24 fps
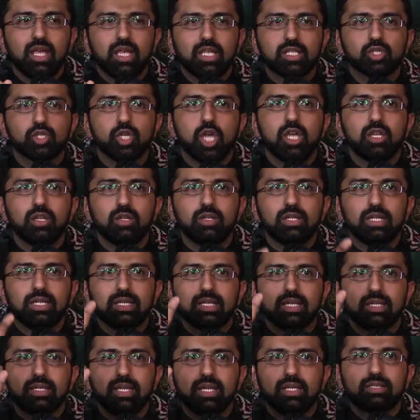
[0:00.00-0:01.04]
is not only
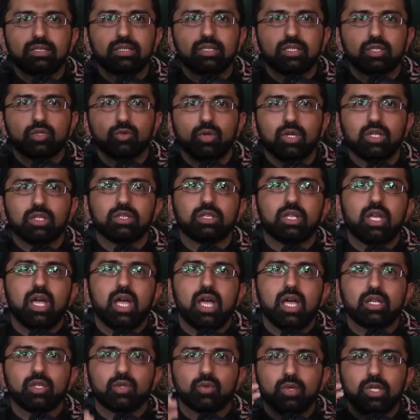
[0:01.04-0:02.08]
connected to
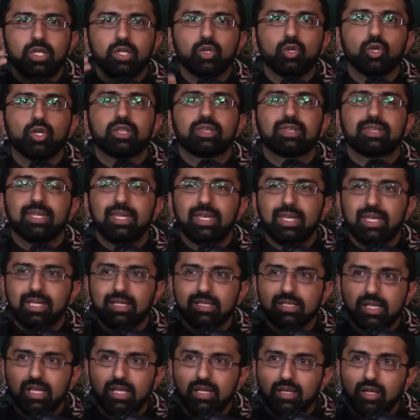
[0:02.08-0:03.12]
Allah, doing good
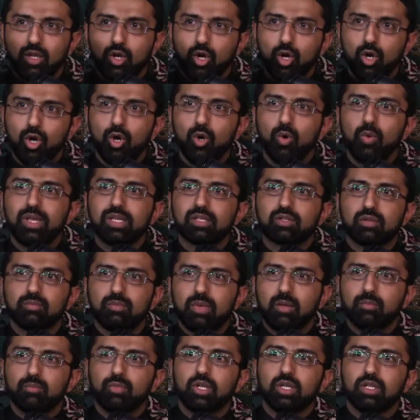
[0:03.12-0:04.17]
things and always
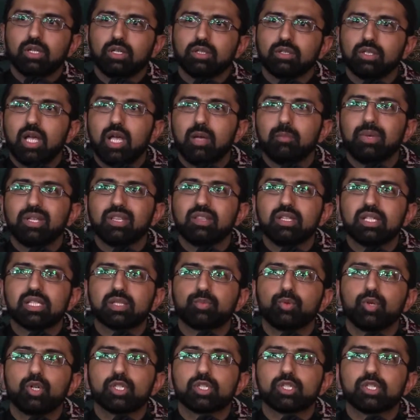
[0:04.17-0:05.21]
remembering Allah, but this
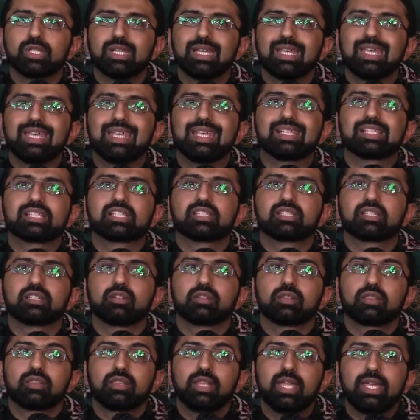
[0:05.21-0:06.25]
person is
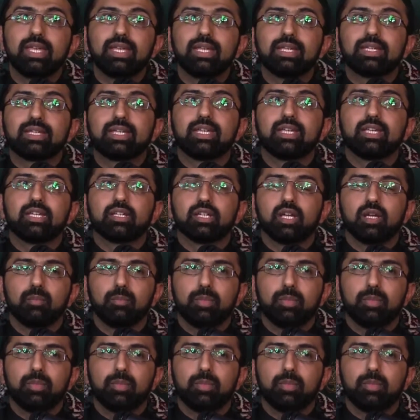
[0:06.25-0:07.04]
thinking